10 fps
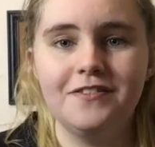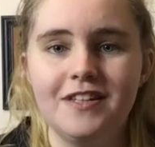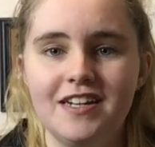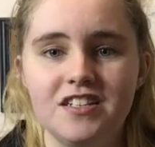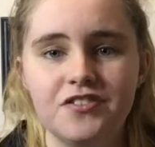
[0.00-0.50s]
The
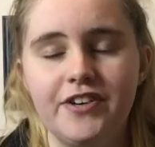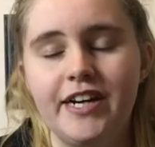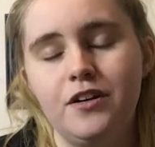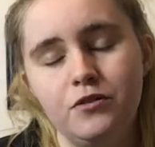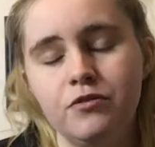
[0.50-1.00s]
next three
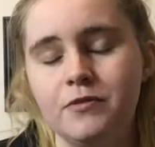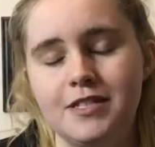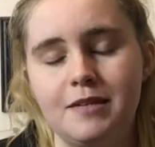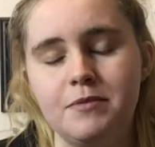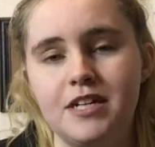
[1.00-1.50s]
are all from the
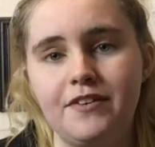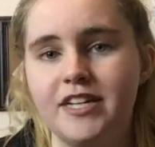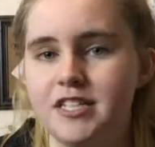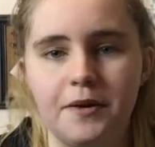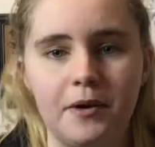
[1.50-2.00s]
same
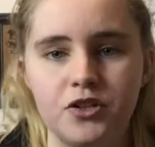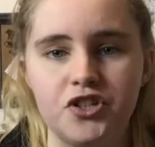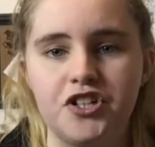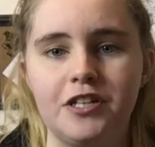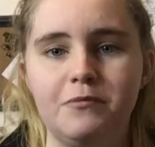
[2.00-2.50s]
series, so I'll
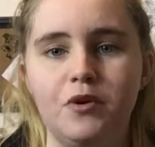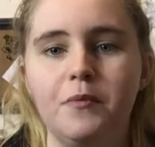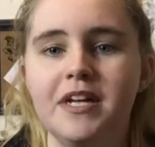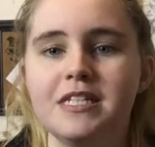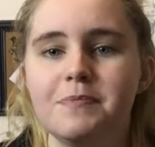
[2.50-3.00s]
just show them all at once.